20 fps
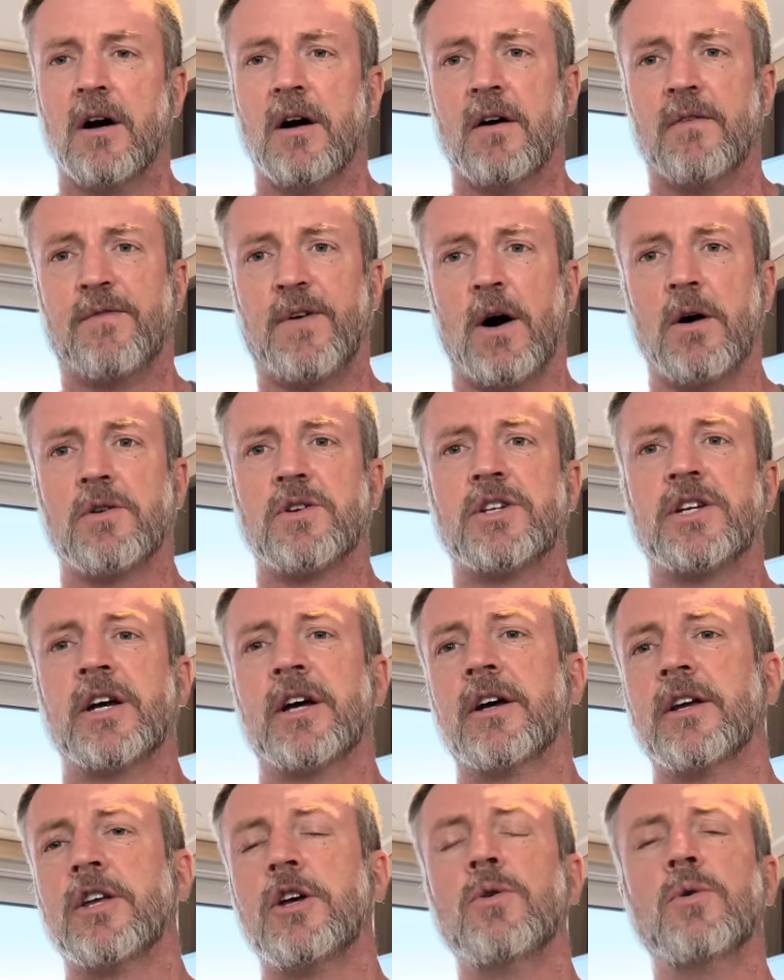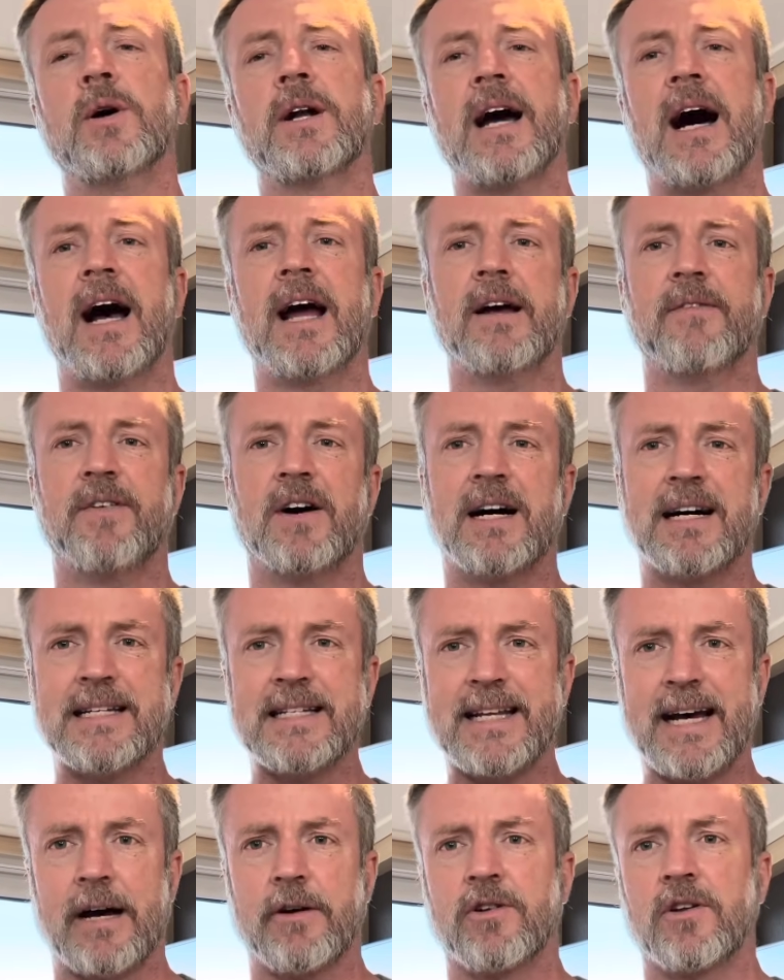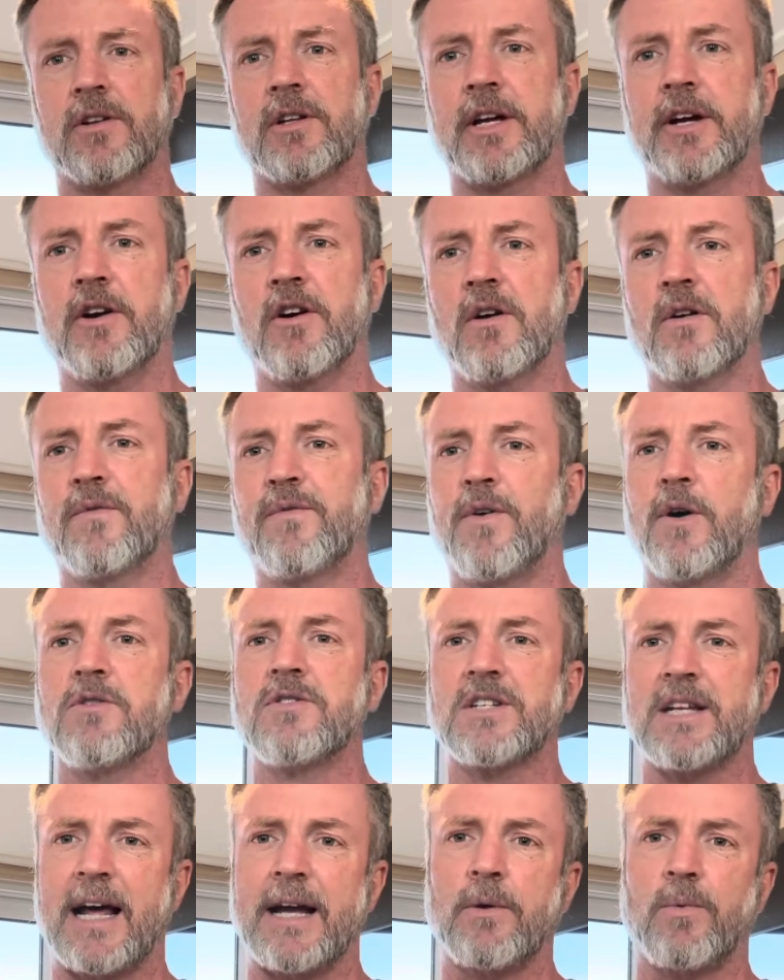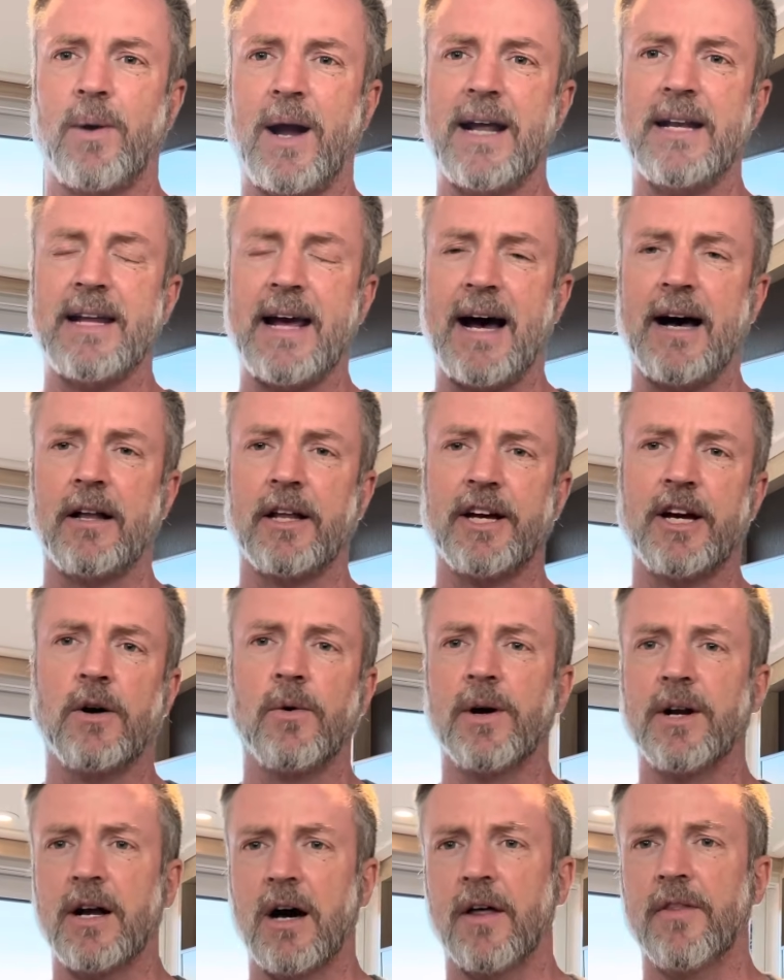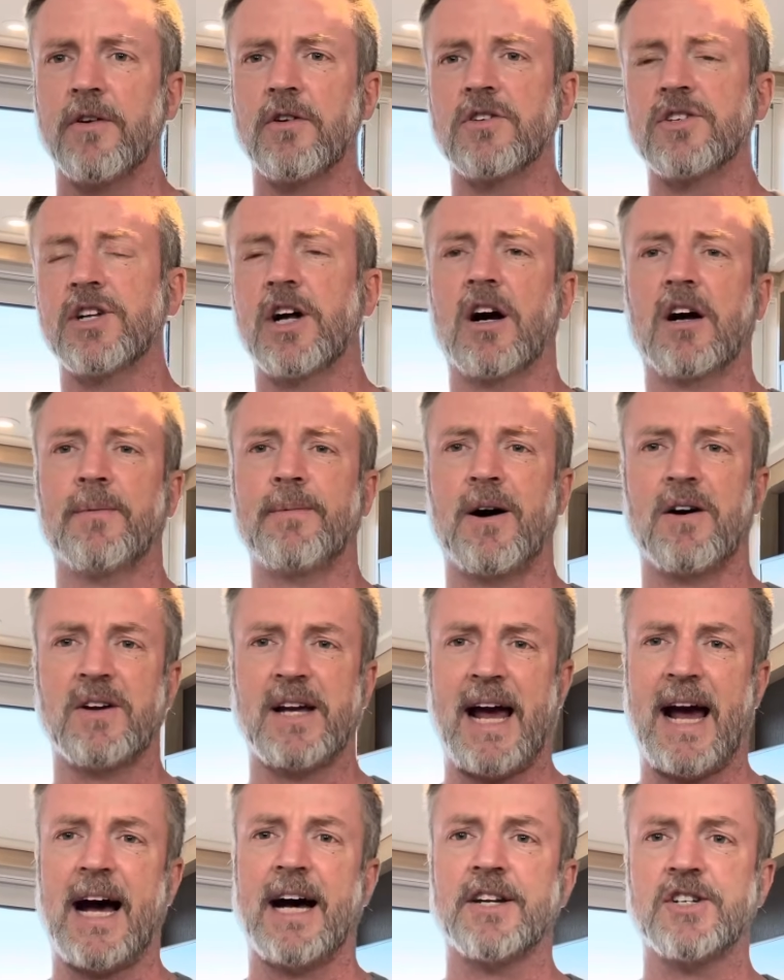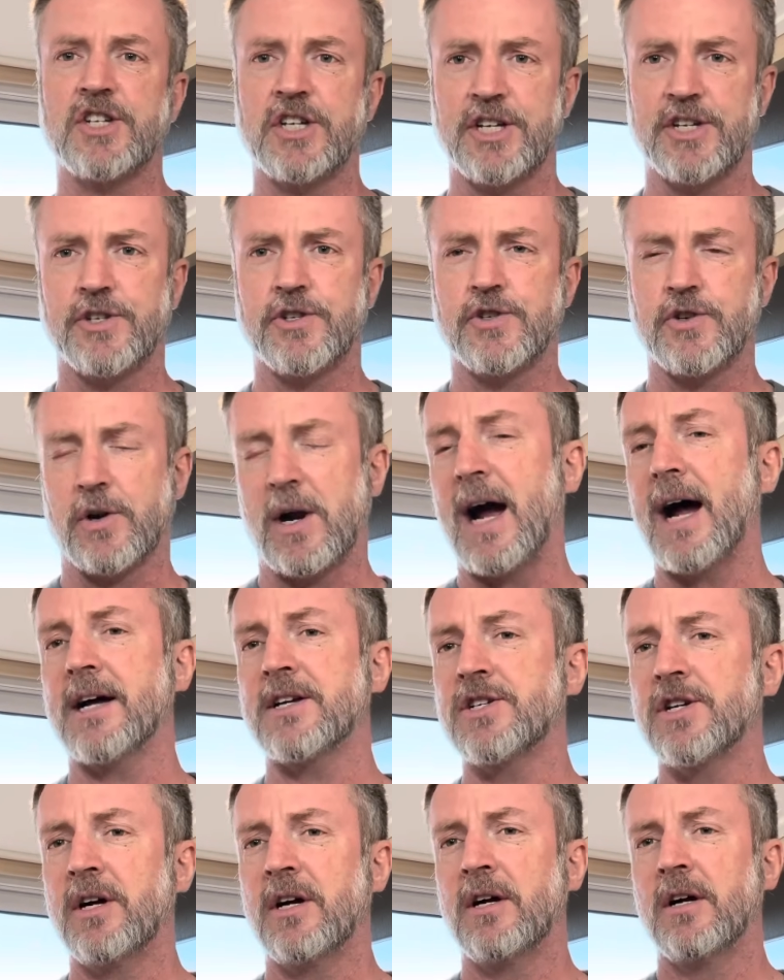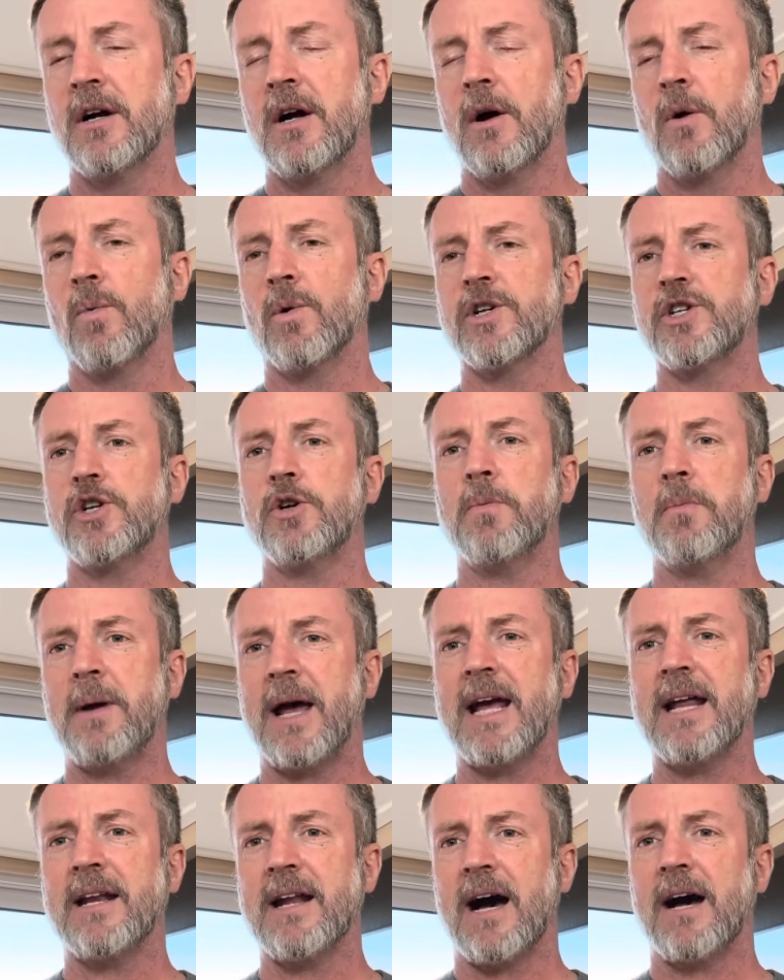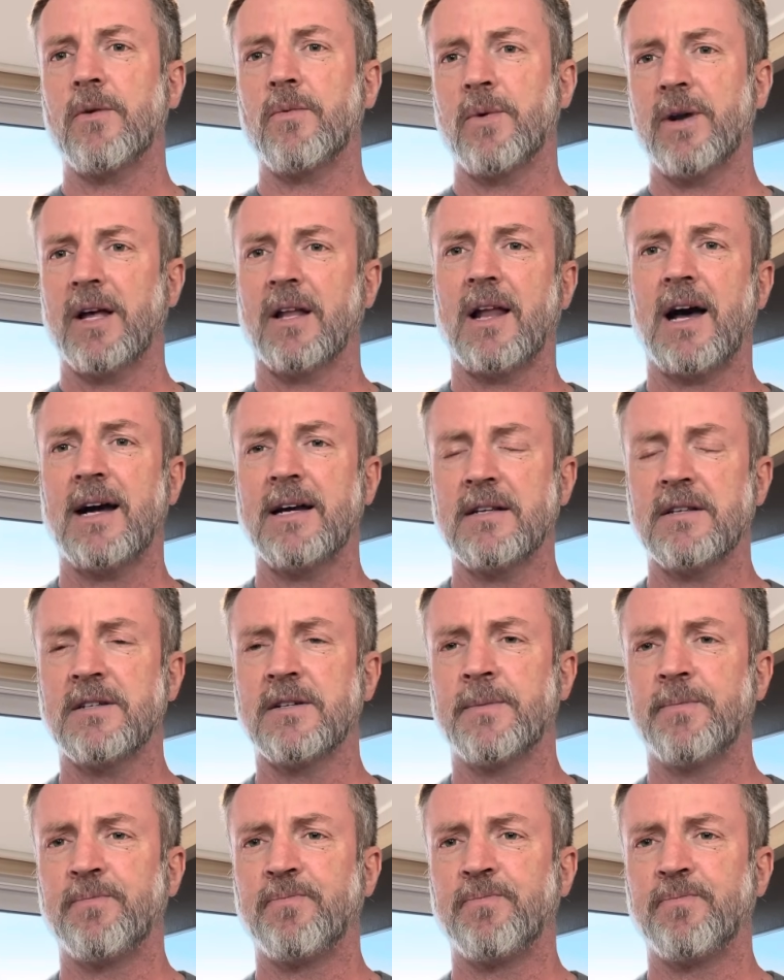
Folks, you and I have undoubtedly heard folks like Ray Dalio and others talk about cash is trash. What you may not realize